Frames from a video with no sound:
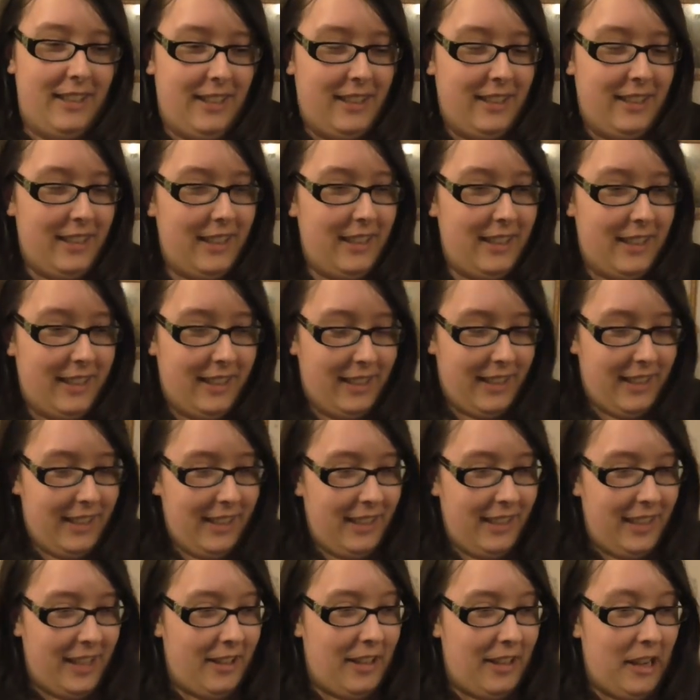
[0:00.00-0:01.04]
Oh
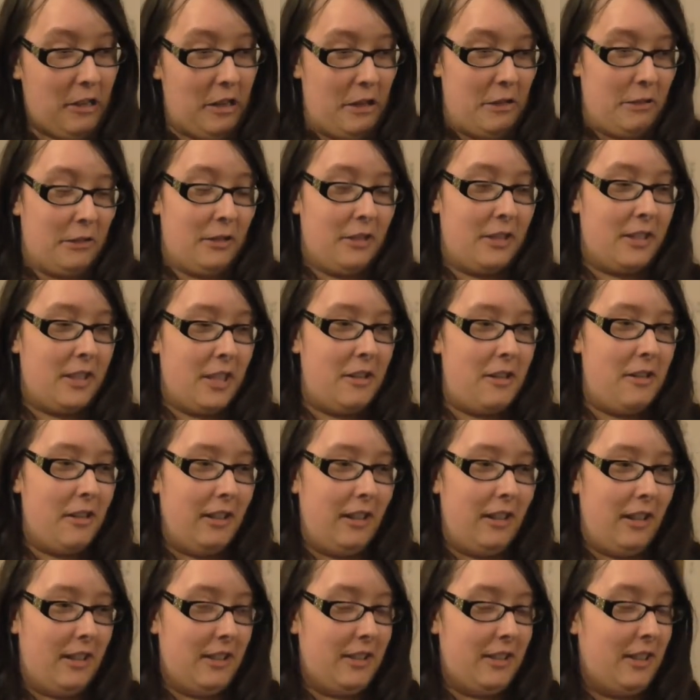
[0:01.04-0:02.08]
god, I was so
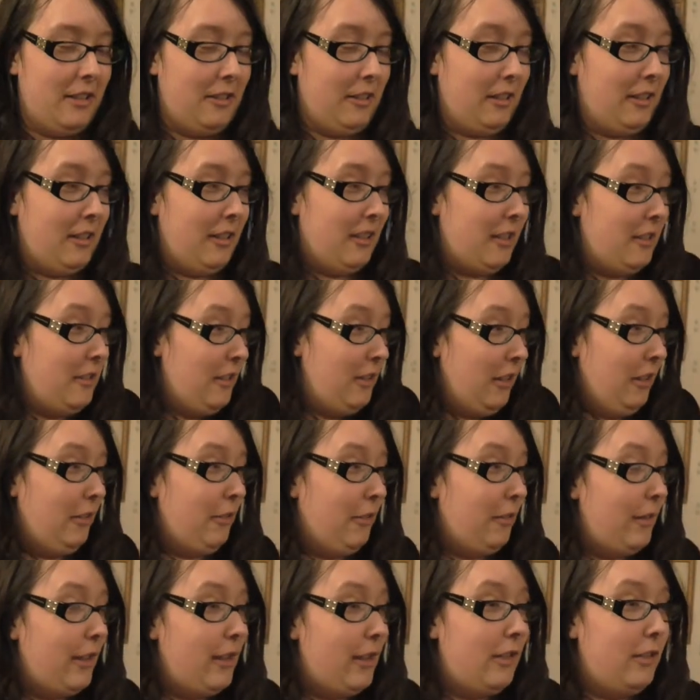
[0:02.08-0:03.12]
lost, I was so
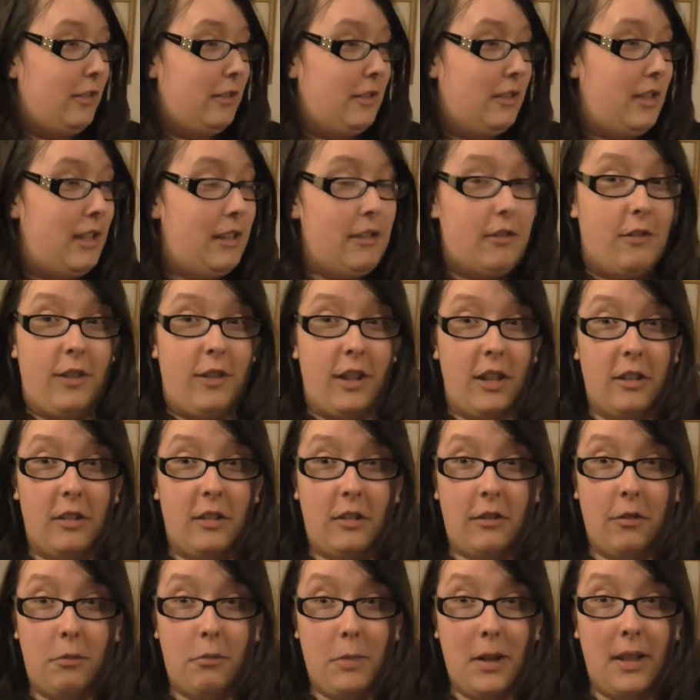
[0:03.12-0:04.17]
confused. Everything
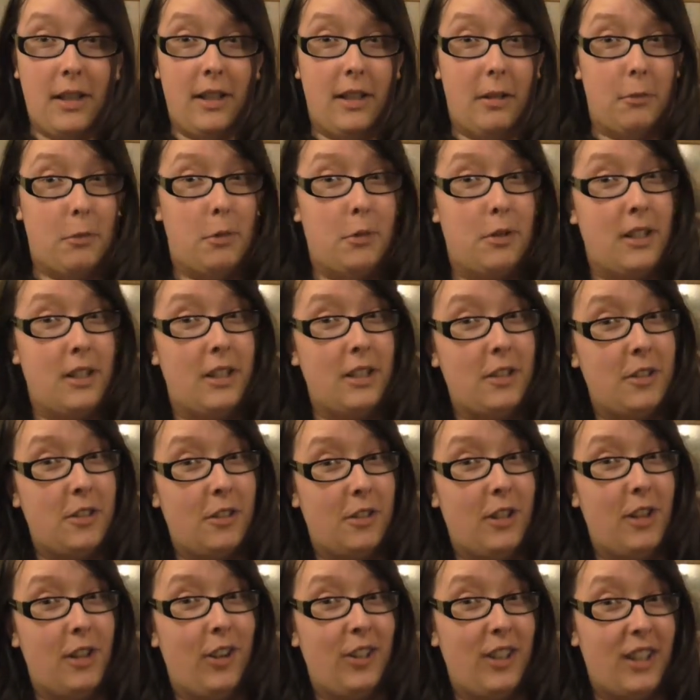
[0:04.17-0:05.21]
looked familiar because I
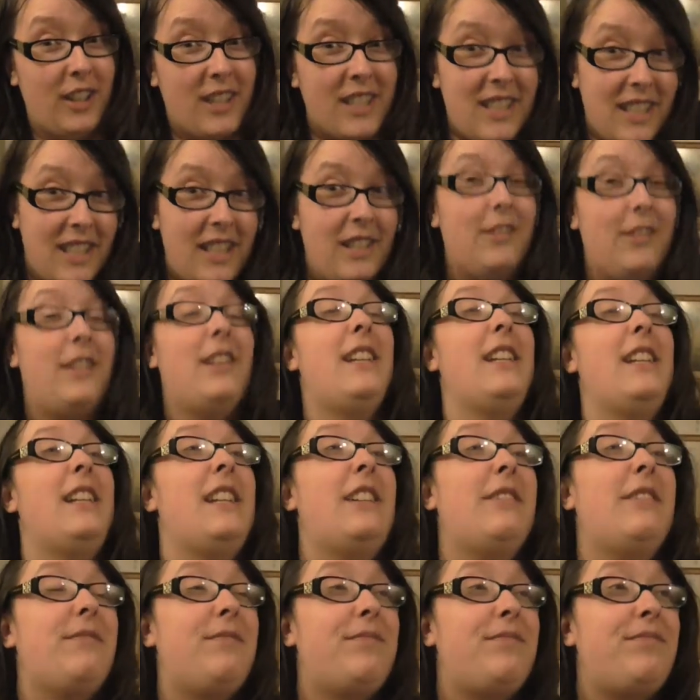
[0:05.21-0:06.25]
saw it on the
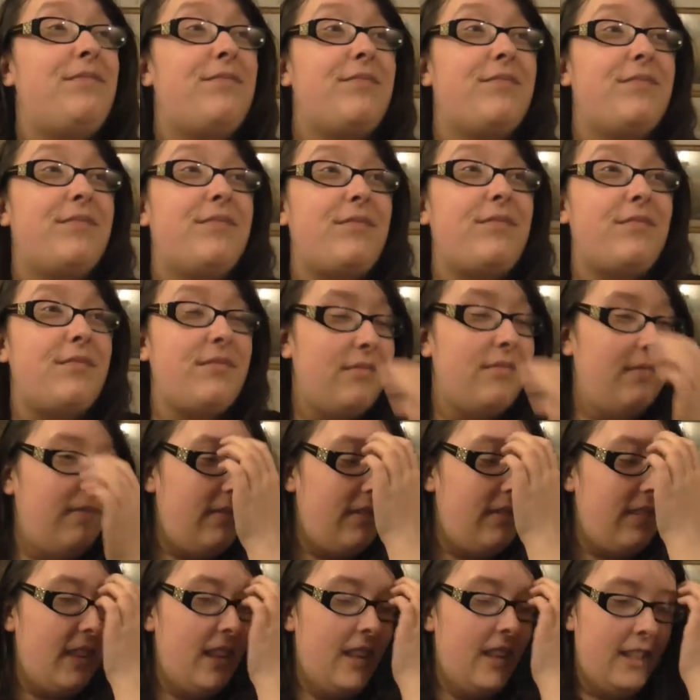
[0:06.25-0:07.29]
TV.
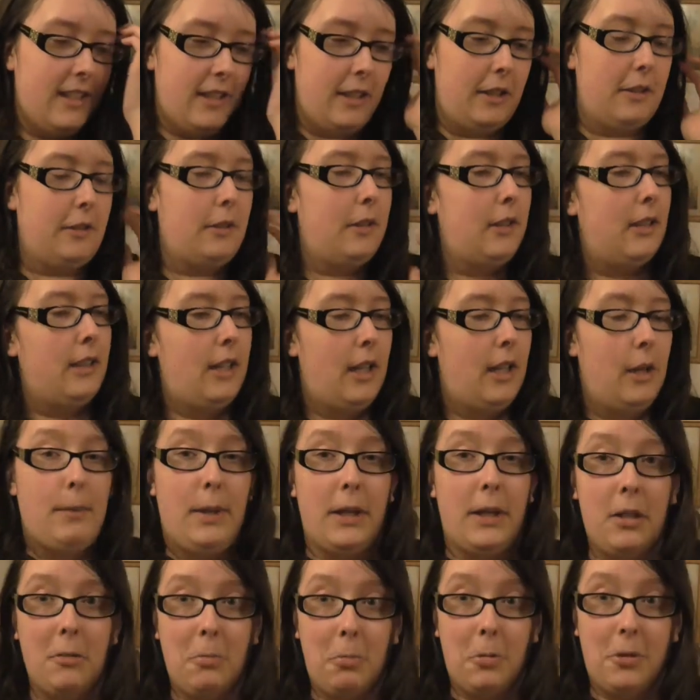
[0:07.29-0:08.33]
So,
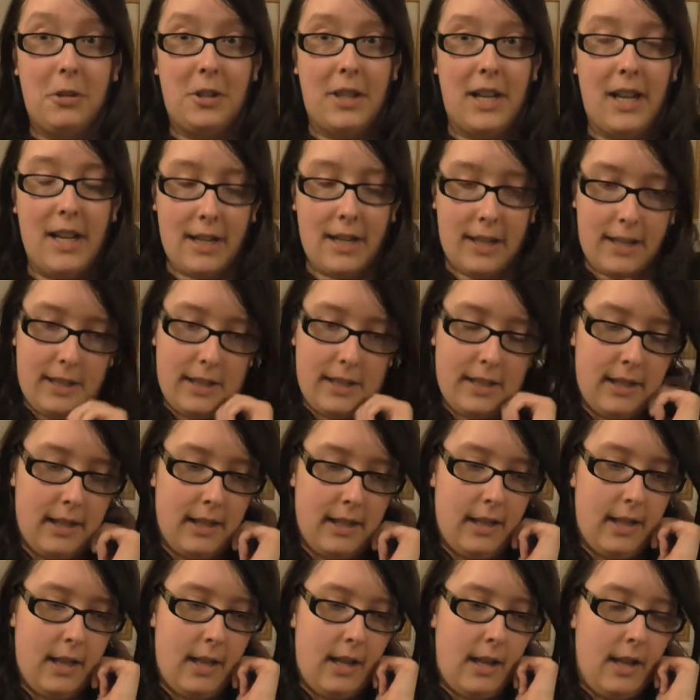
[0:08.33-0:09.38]
met up with Jack,
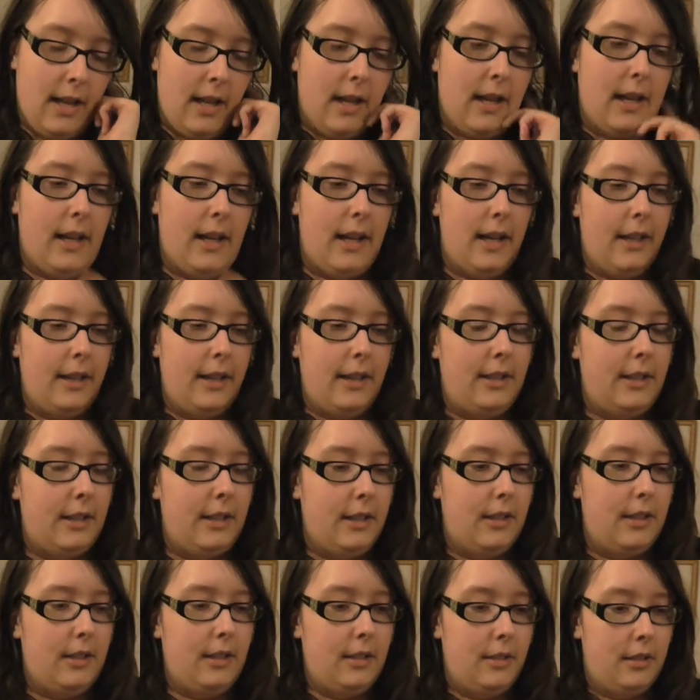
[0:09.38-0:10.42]

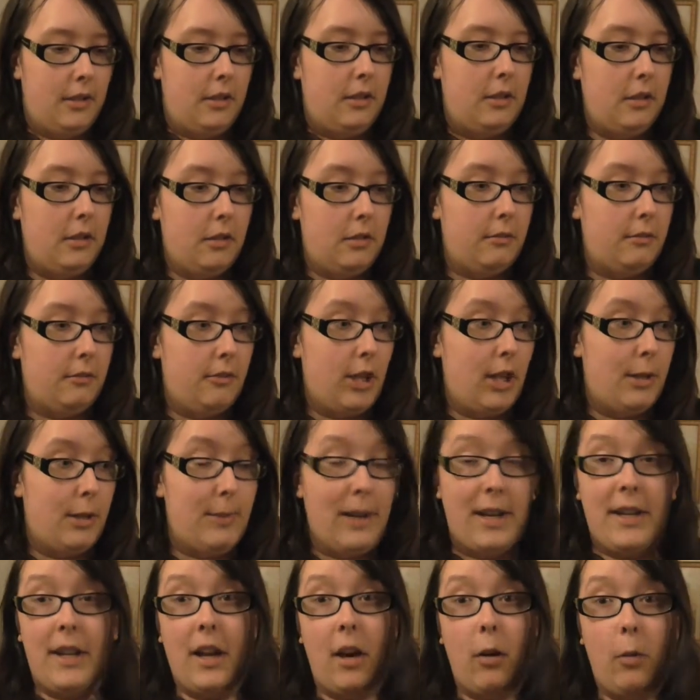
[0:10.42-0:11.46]
and we
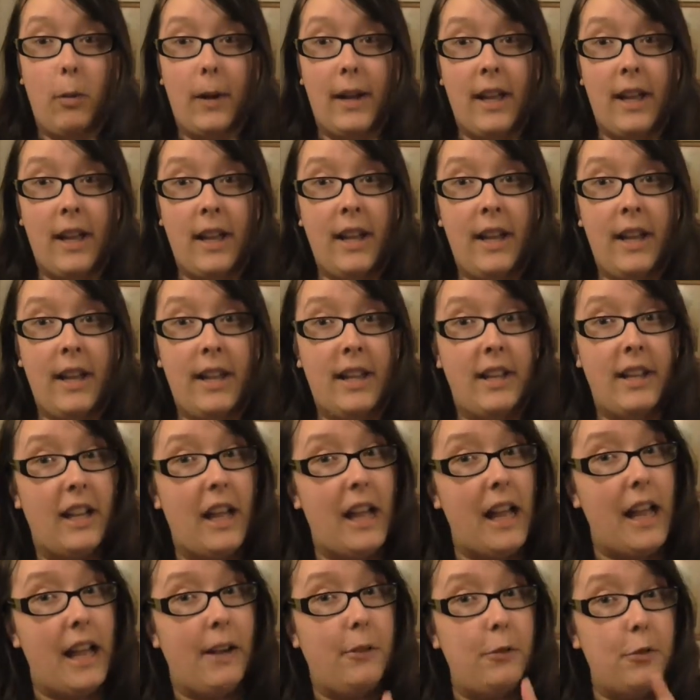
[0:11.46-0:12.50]
made our way
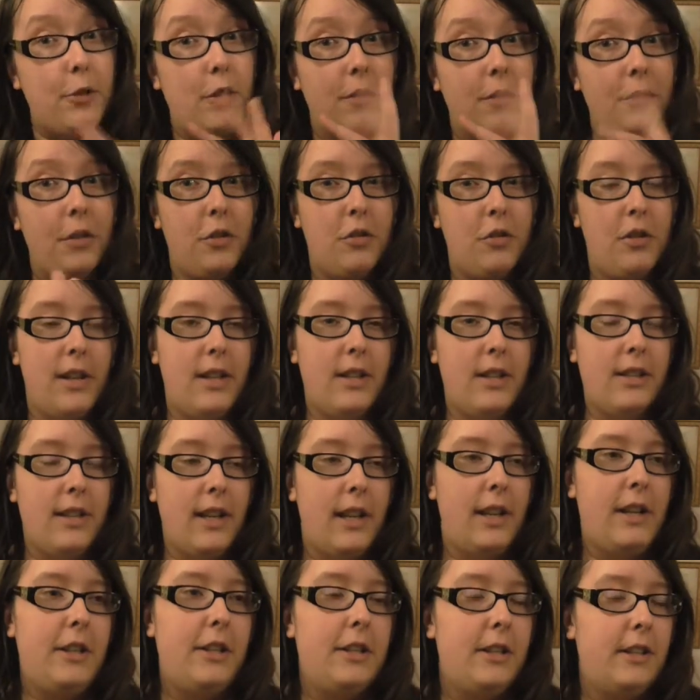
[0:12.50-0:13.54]
out of the train
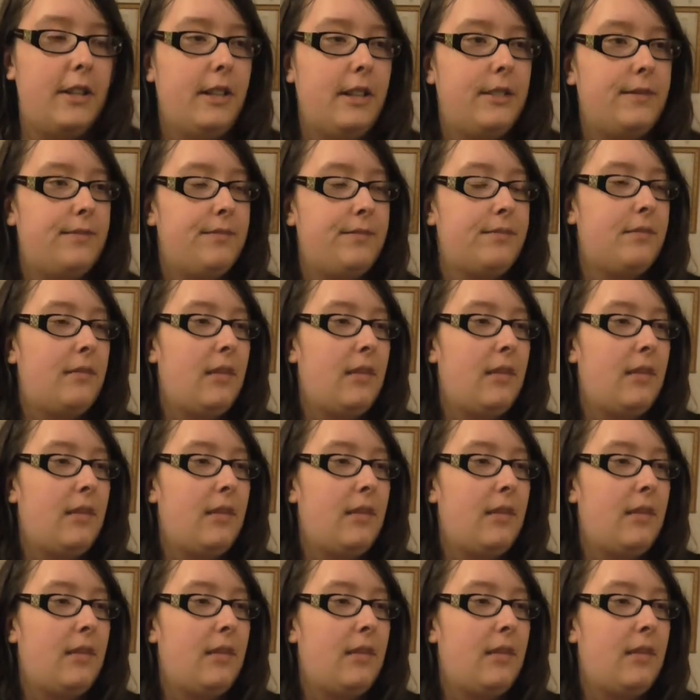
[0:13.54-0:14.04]
station.